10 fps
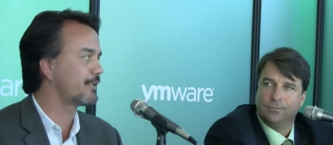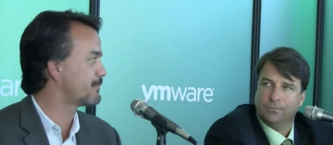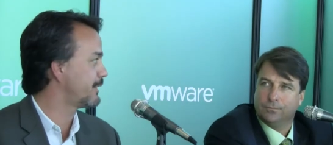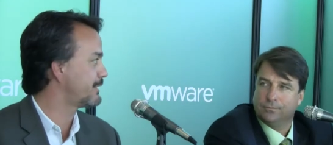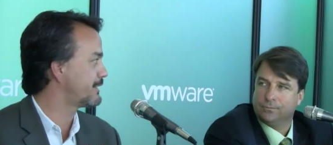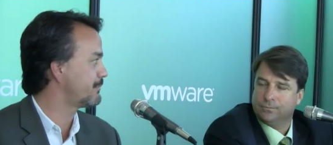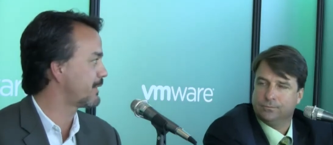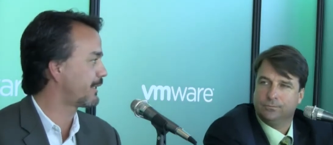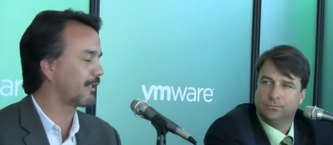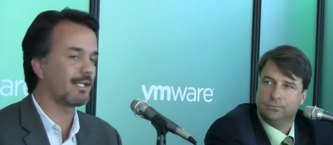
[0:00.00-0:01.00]
Speaker 1: it as much, it seems
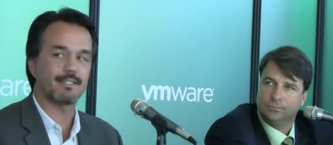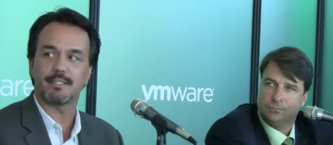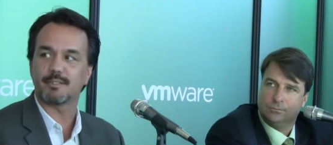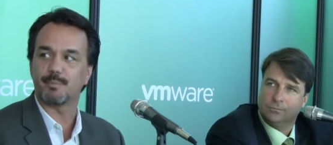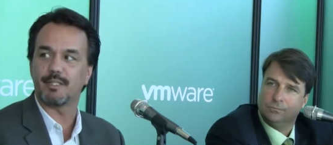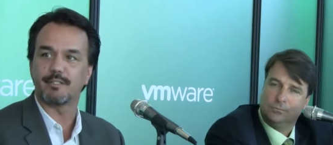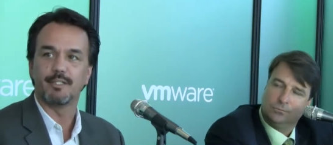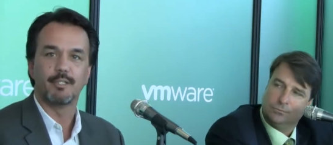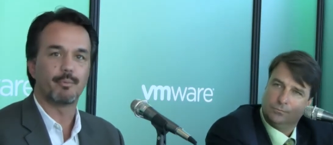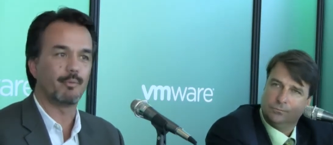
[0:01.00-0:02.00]
like, in the last six months.
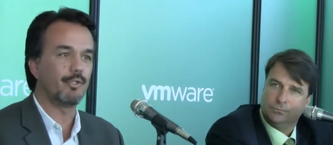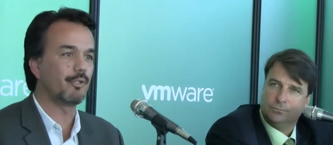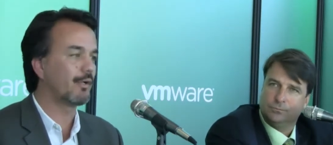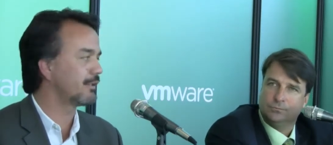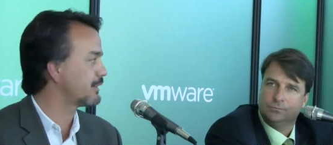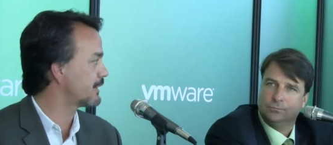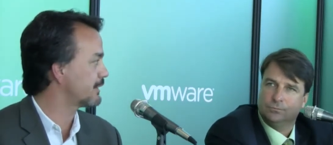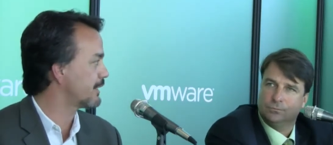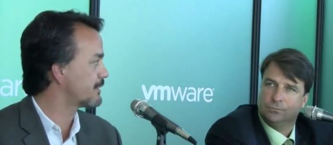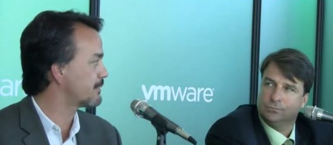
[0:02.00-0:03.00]
But when you go out and talk to
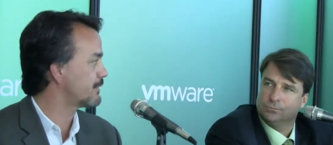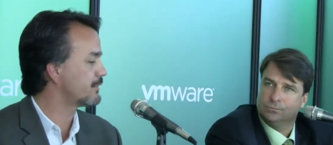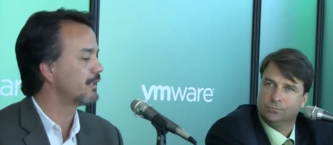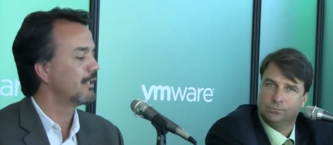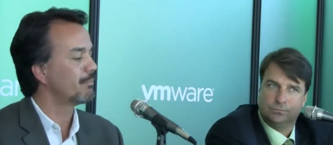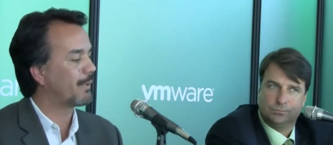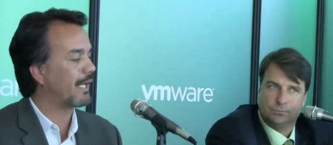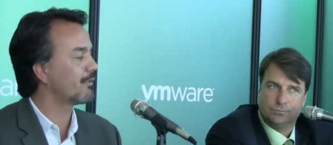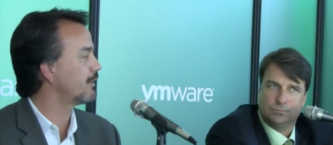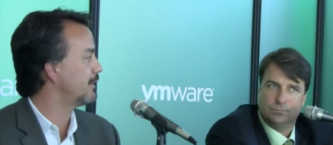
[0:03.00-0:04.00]
customers,
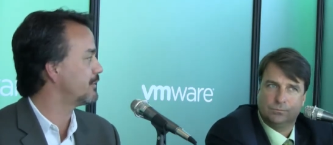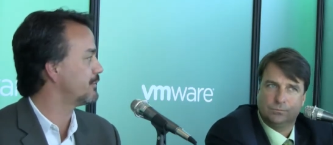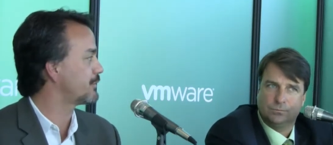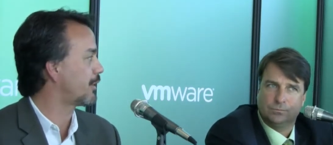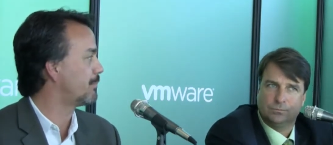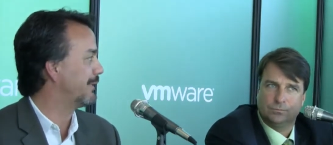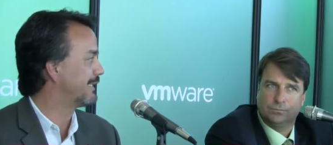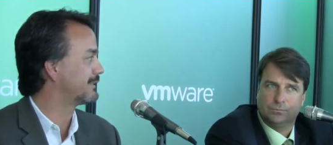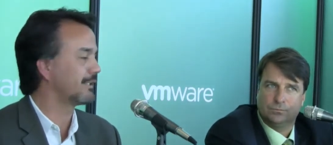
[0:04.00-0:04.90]
power issues are big